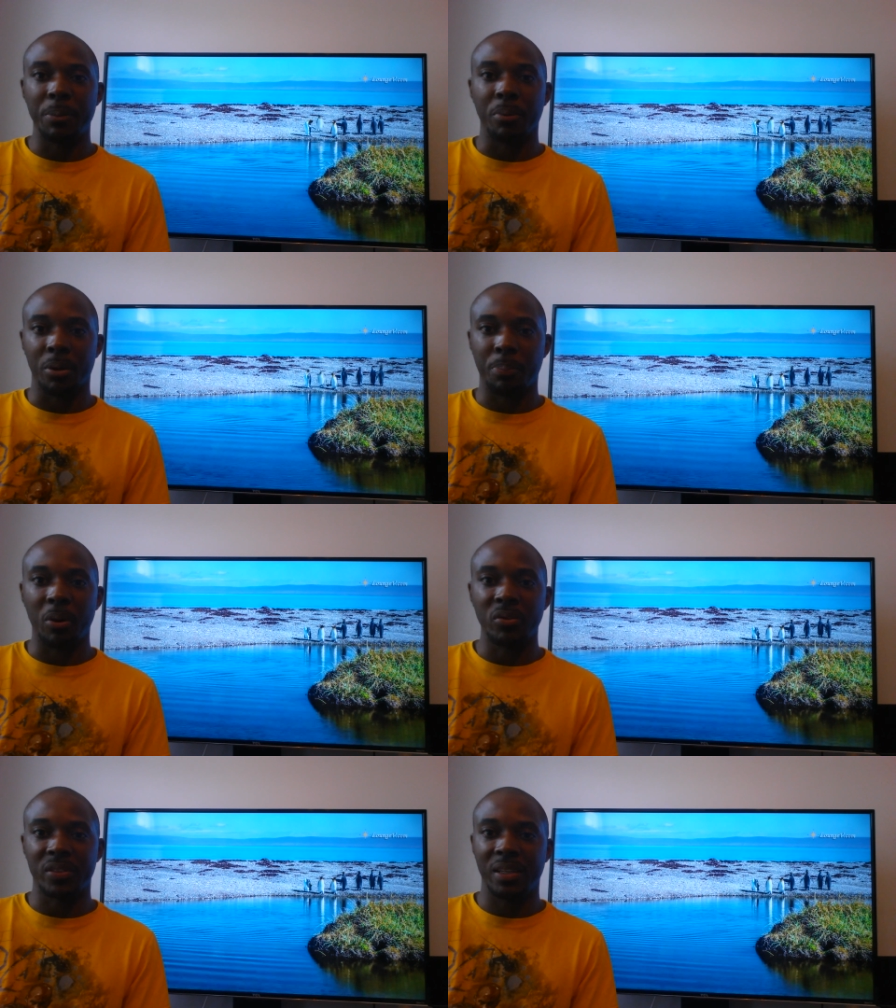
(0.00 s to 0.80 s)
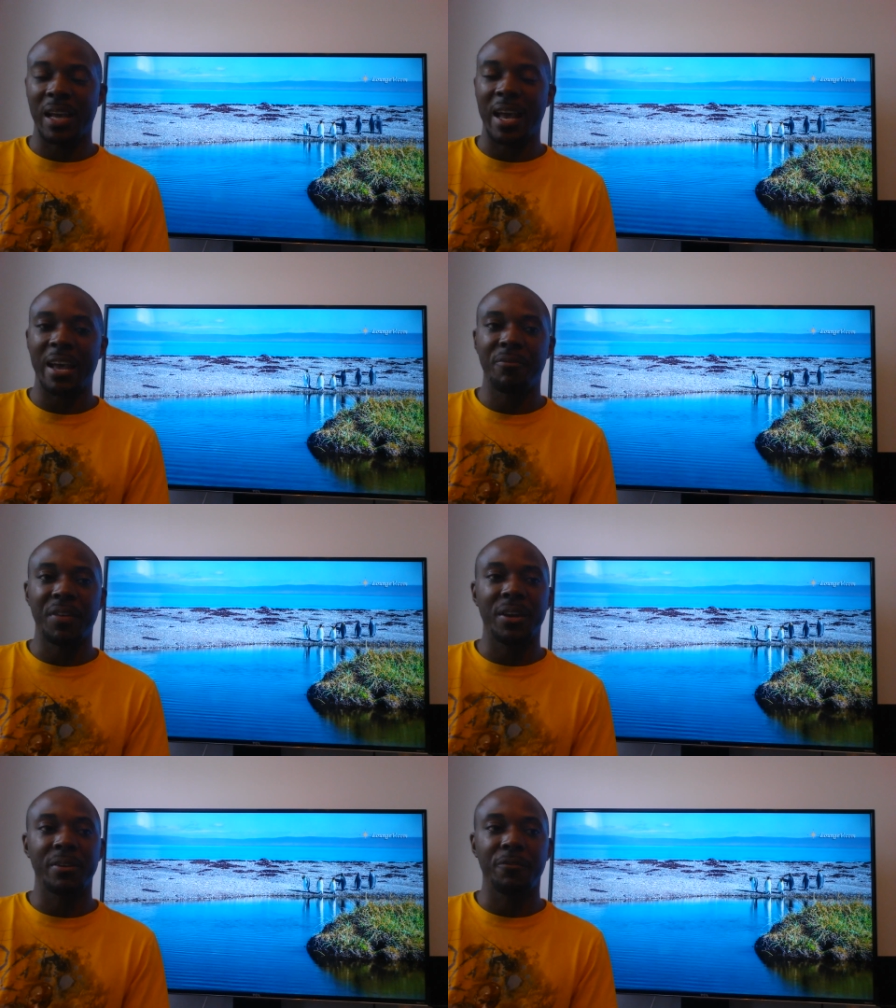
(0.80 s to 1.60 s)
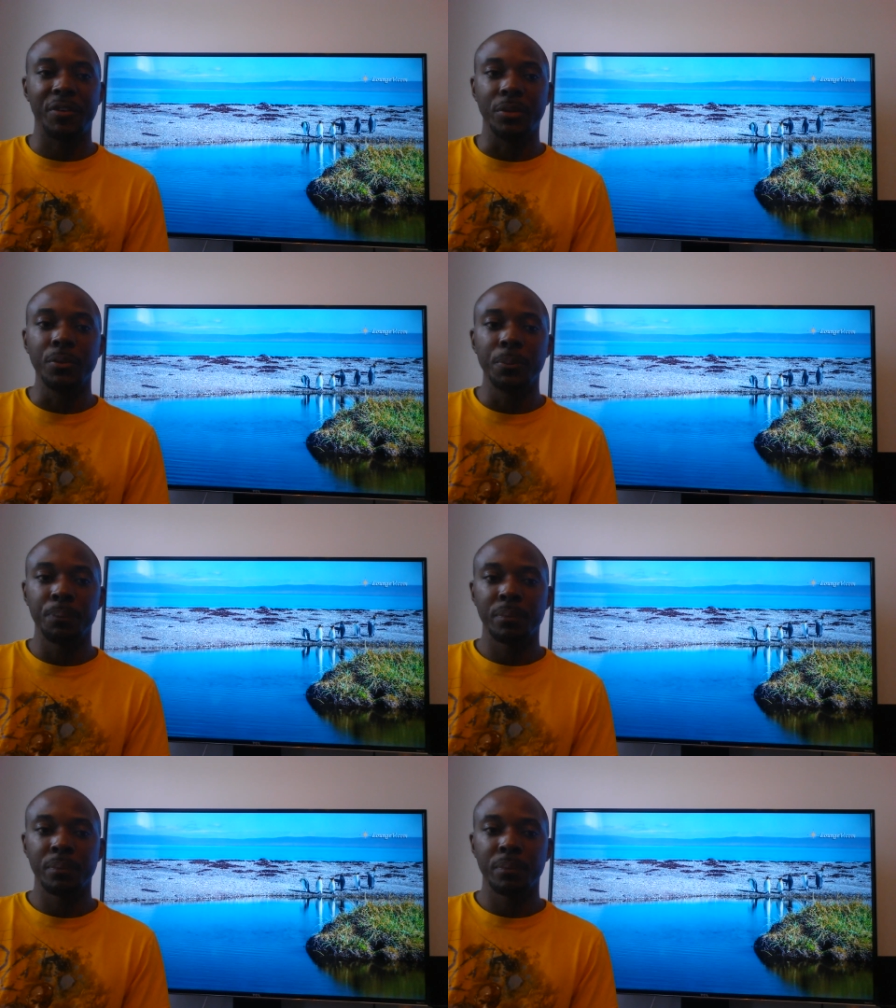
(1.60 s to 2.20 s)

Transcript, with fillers: people are posting. I have found a few.